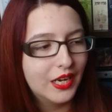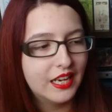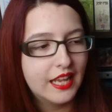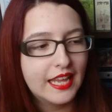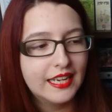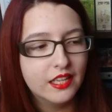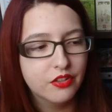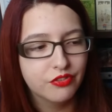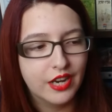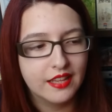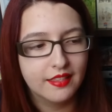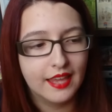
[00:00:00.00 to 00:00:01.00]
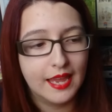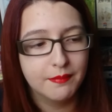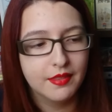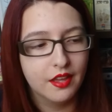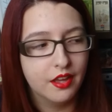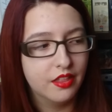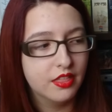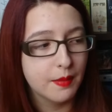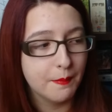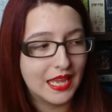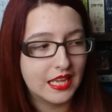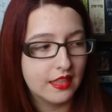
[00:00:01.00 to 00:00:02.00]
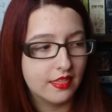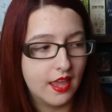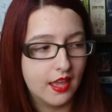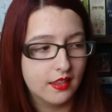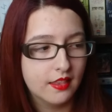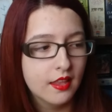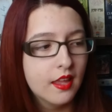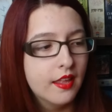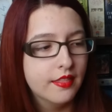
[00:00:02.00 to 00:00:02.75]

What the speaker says: When an alien race came to Earth to make it theirs,